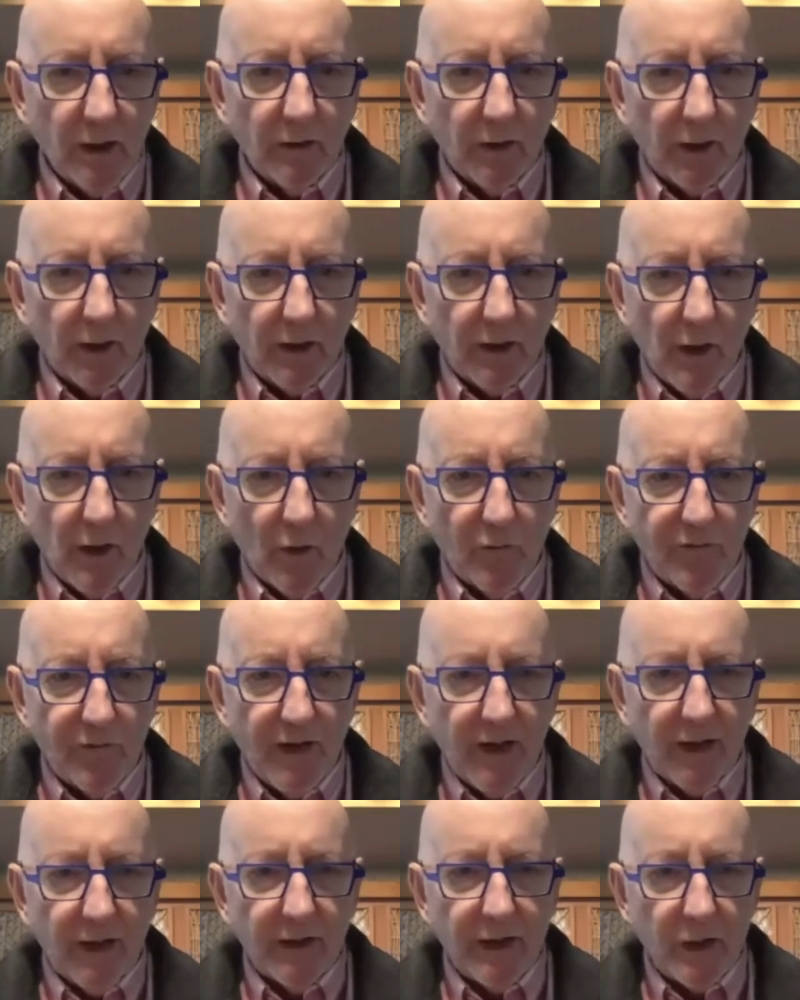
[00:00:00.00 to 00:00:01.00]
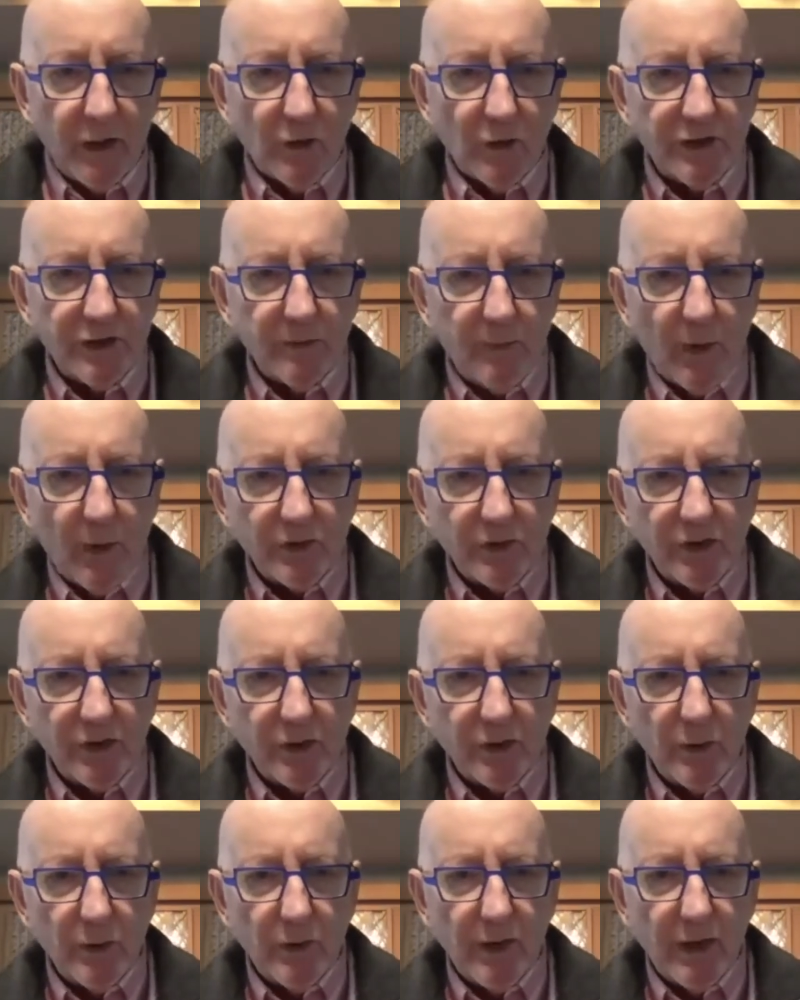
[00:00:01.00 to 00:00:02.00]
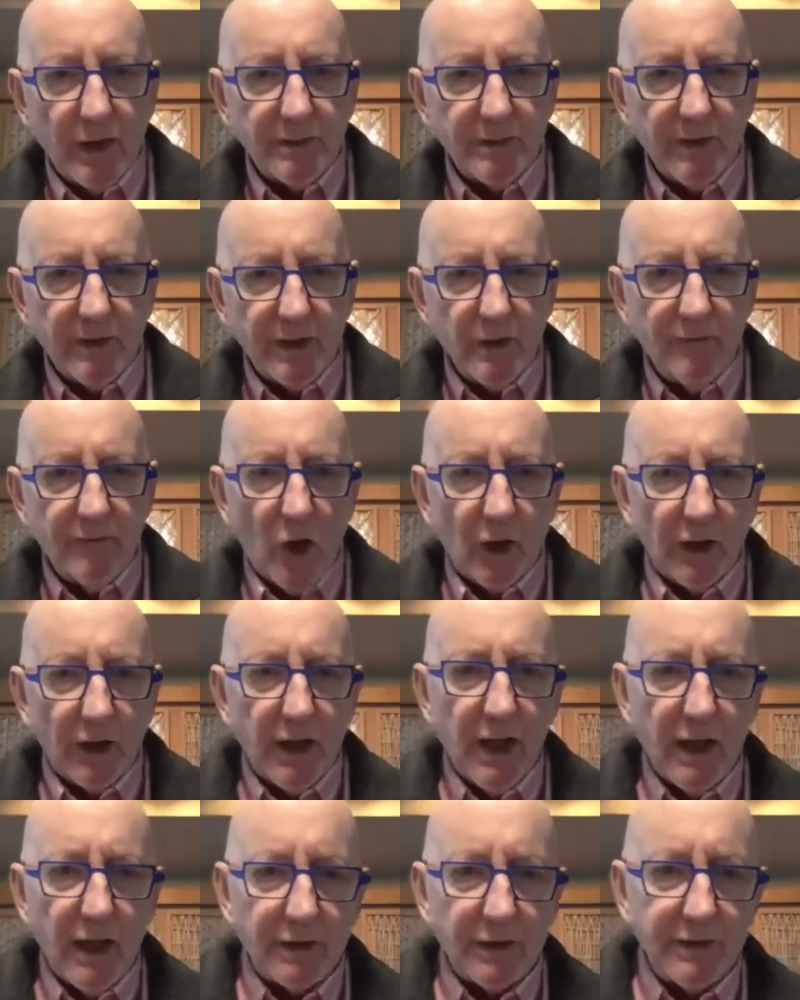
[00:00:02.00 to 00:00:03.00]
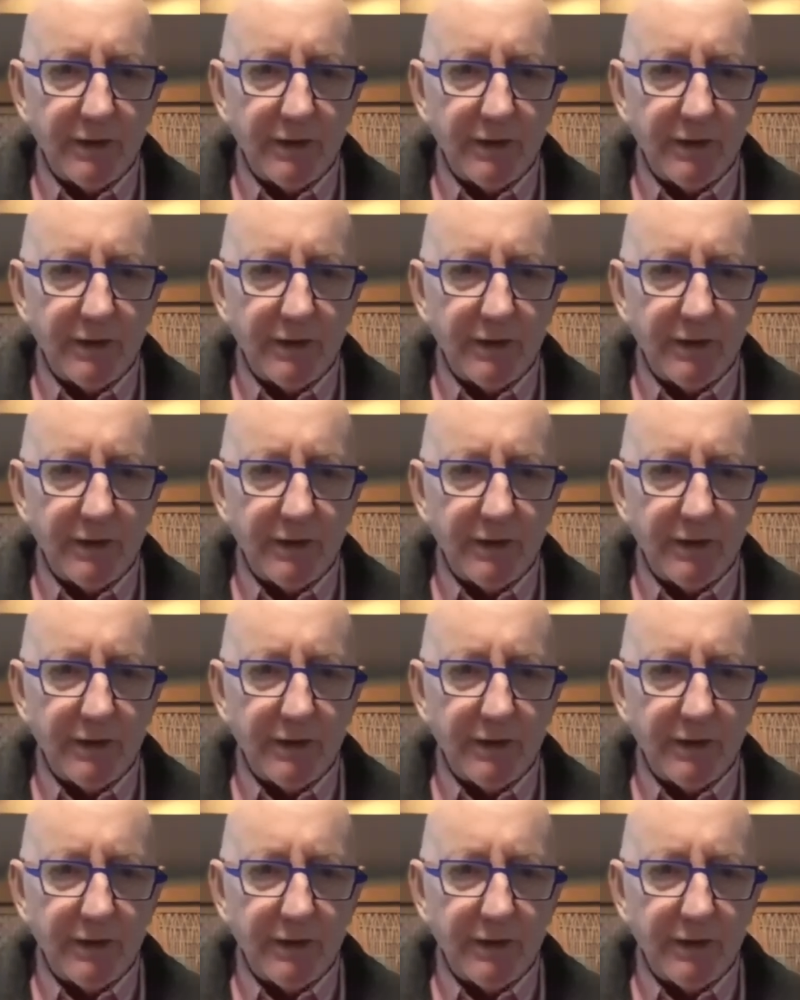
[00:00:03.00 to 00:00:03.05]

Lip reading: feeling that you're supposed to do this, but you've got kids.